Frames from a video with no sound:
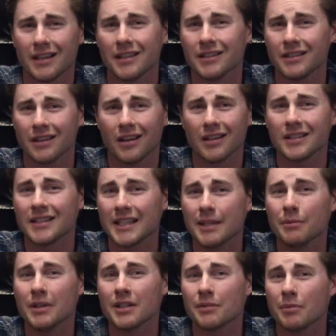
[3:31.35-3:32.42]
his young team
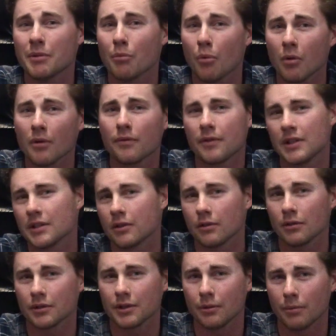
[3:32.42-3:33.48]
needs to be more
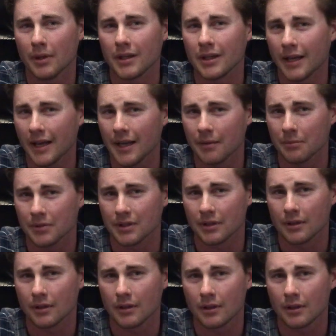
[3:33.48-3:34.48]
physical to win games.